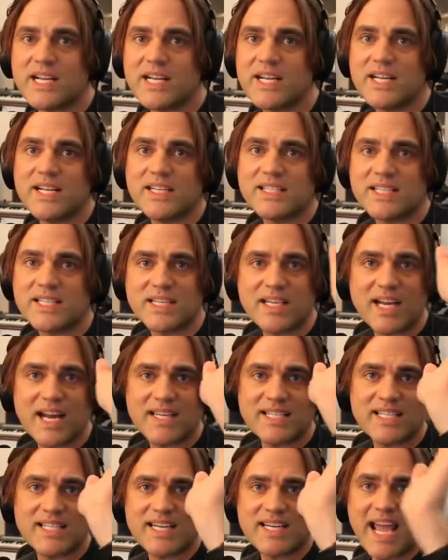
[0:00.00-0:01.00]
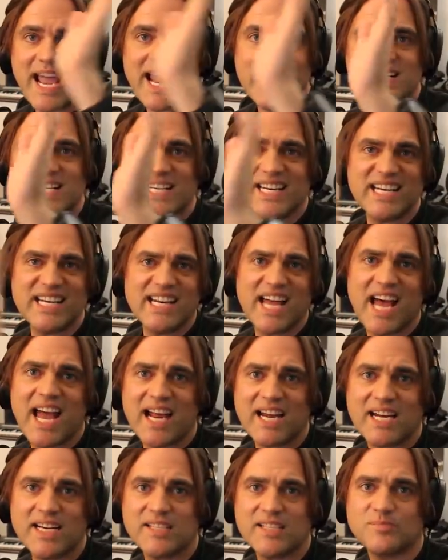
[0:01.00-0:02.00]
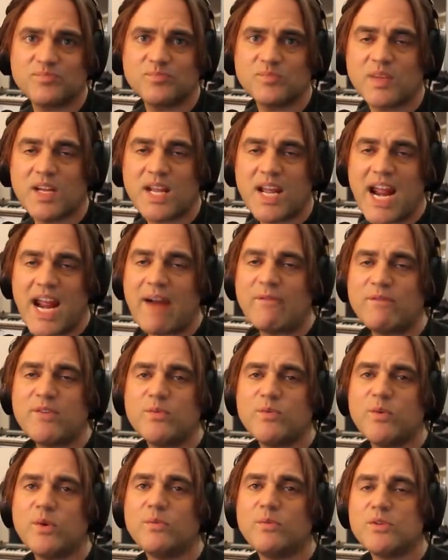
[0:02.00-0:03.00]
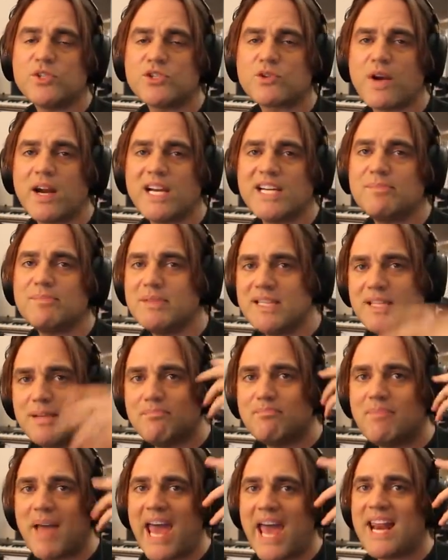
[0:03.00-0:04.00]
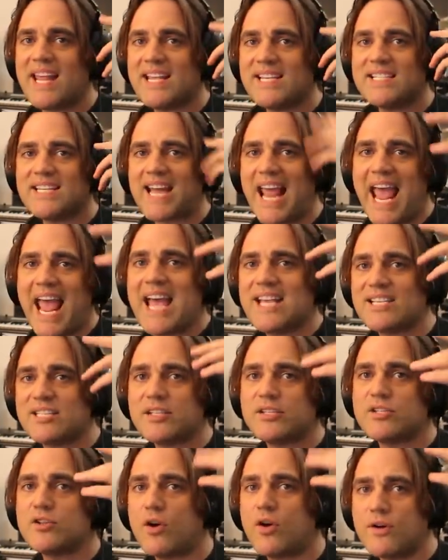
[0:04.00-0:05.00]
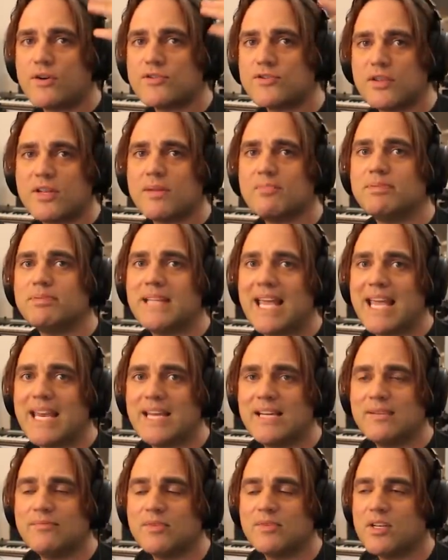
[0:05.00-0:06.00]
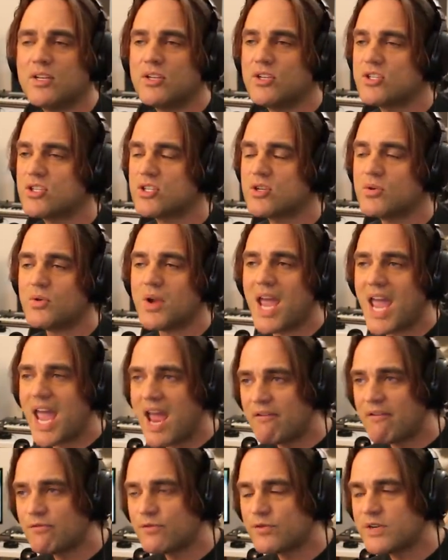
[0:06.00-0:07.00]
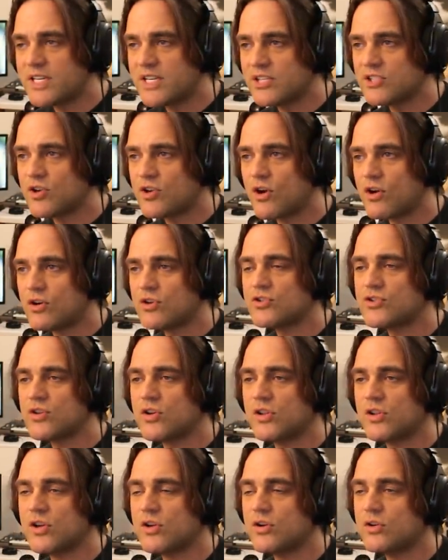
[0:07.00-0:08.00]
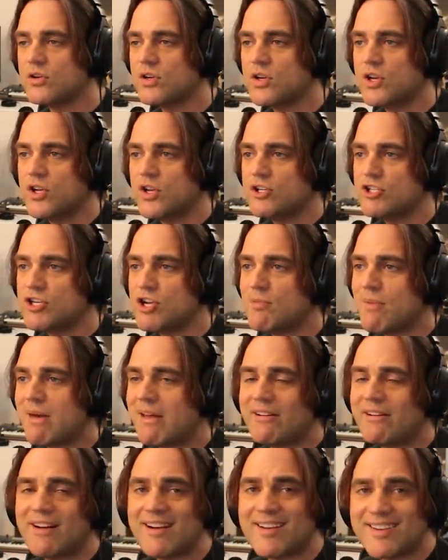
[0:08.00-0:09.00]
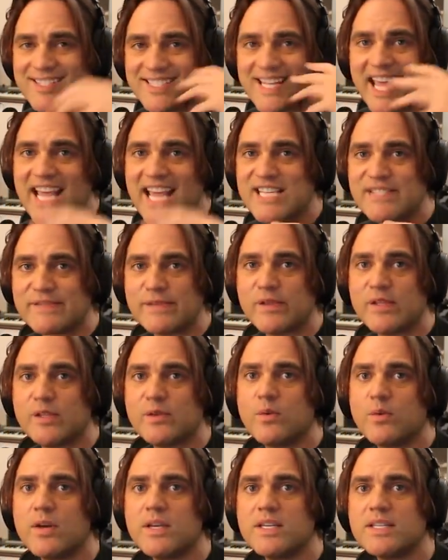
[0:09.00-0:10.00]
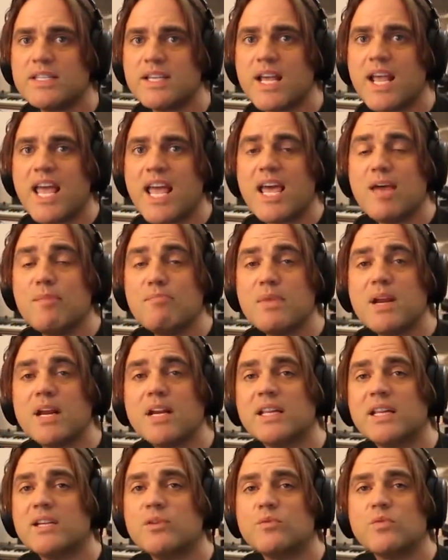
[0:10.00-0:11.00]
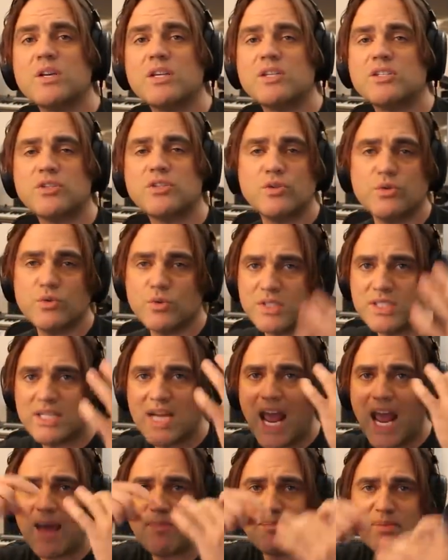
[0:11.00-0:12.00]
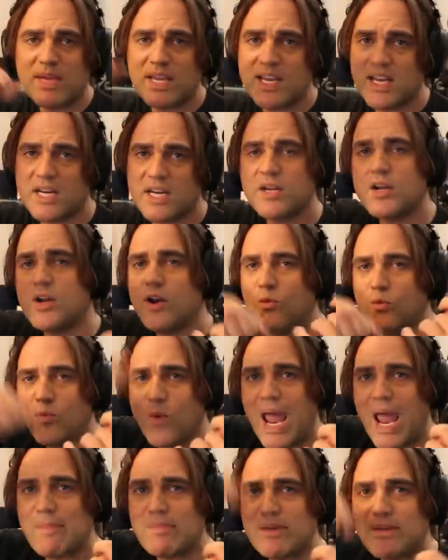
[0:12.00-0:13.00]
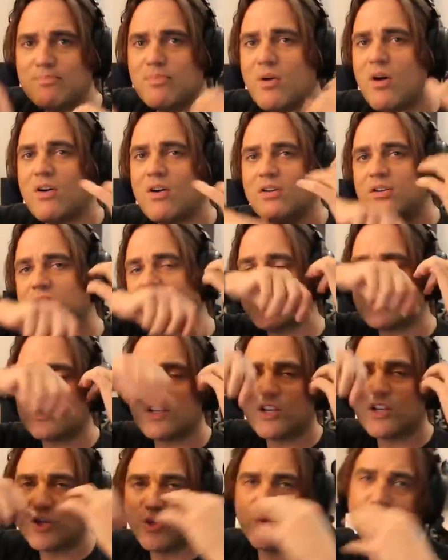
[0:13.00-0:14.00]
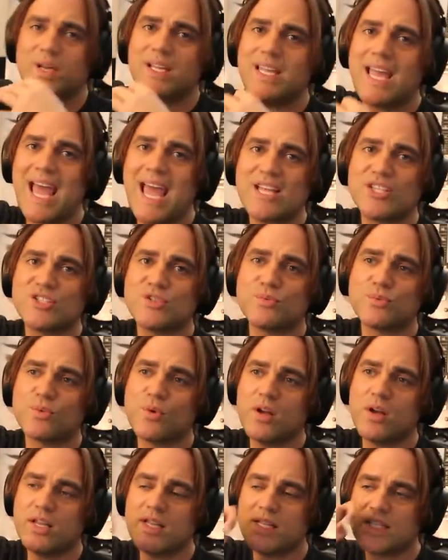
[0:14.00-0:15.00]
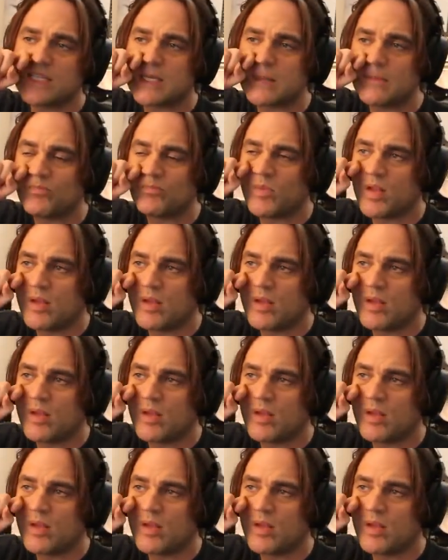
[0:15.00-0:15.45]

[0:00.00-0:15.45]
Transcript: to 1989, everyone was trying to be the baddest ass guitarist on the planet. So every guitar solo, no matter how tasteful it was, immediately went to tapping, whammy bars, quick ass runs,